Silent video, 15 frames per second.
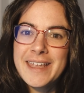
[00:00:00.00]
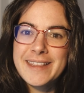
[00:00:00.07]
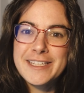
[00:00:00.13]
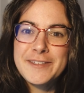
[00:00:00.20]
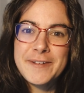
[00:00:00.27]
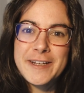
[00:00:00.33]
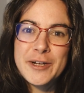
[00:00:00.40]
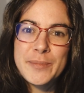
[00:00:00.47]

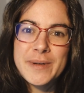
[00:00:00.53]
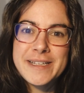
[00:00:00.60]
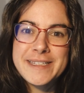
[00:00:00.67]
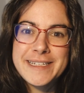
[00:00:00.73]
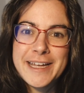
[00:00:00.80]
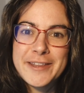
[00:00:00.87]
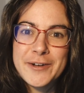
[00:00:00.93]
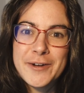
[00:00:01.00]
This video brings
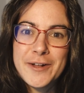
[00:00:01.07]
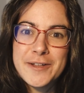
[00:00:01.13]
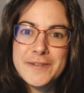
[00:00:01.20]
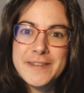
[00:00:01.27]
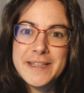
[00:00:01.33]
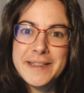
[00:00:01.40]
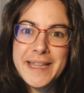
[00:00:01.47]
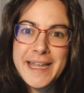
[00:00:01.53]
together all of
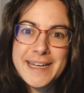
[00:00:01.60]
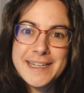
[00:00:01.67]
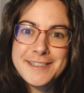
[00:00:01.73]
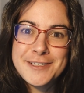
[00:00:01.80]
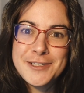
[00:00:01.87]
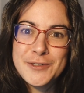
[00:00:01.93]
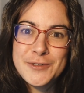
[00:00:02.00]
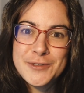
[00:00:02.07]
the
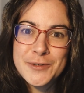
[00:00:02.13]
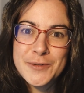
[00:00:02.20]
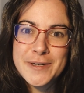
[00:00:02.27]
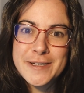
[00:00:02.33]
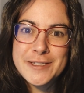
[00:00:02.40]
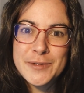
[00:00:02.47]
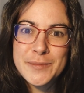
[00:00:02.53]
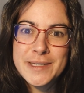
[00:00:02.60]
latest news
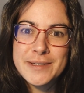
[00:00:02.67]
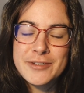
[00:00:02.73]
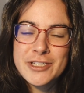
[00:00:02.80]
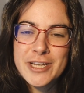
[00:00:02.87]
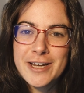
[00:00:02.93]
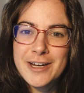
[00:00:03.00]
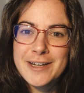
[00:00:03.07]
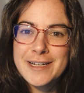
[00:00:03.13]
stories that we have
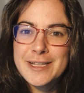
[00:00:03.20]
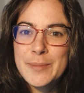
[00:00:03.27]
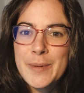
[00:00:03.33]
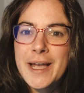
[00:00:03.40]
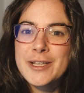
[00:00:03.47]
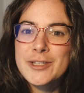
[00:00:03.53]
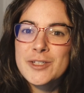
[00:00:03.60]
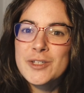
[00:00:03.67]
shared in the
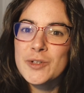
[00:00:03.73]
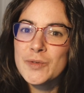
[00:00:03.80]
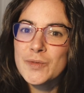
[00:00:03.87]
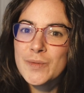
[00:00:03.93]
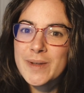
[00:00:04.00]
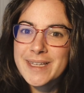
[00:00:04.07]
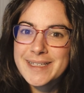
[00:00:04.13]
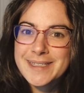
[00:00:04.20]
past 2
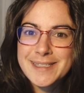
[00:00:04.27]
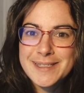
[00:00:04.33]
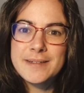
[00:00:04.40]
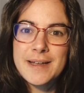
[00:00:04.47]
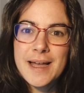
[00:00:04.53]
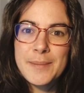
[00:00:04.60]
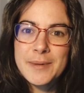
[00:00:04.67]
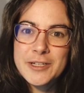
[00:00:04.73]
weeks.
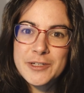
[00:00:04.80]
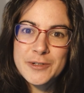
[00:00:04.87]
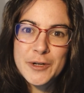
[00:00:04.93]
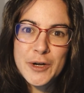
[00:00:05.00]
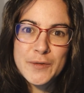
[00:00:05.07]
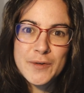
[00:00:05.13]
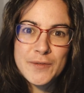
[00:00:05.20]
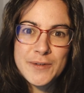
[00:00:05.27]
I'm going to do an
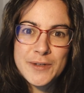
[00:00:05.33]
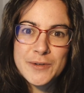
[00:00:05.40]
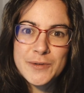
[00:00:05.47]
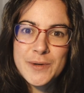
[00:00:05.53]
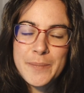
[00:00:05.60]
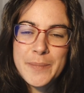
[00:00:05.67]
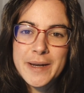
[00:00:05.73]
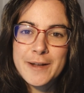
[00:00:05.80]

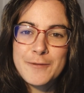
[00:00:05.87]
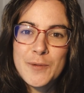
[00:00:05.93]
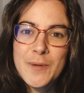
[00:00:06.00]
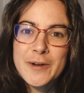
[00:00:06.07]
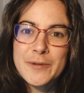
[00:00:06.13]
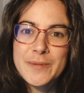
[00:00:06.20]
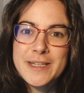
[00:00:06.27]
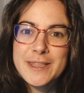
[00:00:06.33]
overview, but if you
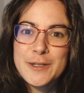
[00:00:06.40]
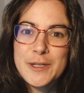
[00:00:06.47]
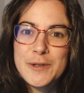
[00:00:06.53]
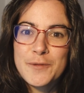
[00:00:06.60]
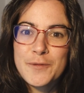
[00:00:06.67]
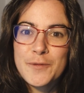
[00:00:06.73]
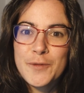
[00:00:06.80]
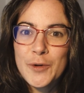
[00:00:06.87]
want to read the
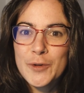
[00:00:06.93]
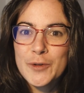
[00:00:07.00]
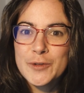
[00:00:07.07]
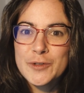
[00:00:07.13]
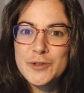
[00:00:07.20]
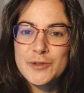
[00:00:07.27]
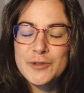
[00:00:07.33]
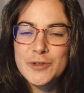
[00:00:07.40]
full
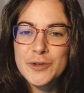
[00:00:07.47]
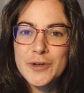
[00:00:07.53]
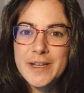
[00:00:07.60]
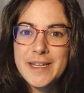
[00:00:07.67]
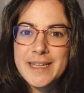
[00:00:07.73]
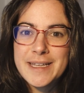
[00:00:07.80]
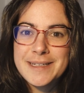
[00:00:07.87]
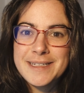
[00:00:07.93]
news
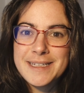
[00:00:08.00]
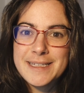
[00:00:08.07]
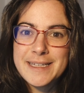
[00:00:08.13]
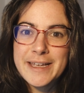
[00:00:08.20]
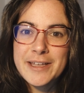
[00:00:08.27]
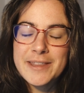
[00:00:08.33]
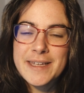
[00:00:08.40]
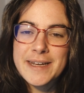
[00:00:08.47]
story in
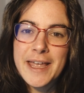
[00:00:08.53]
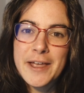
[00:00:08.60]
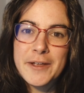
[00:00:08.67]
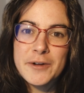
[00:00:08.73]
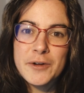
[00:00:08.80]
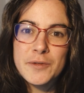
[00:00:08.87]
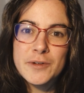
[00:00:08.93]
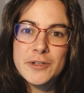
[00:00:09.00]
detail, then
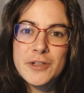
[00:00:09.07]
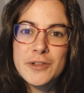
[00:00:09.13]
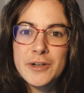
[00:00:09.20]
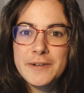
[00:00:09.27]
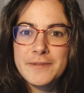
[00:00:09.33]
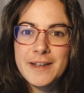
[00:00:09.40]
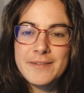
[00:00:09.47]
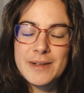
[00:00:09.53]
head over to
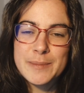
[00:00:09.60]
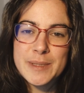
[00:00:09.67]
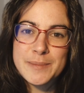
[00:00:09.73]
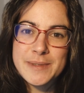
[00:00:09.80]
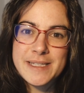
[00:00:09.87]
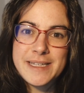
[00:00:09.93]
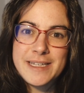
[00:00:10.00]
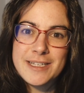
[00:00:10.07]

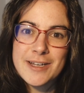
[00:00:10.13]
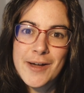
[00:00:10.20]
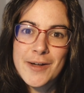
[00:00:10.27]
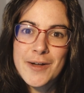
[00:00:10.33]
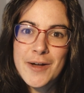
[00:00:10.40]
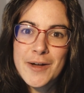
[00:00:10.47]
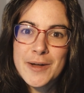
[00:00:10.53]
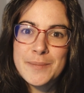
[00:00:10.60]

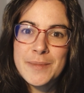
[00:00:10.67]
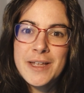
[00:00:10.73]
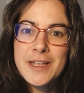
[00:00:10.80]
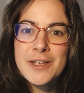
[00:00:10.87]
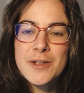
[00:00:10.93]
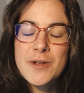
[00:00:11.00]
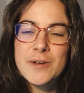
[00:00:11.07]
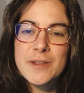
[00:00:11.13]
35mmc.com,
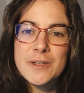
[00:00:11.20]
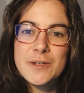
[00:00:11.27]
go to the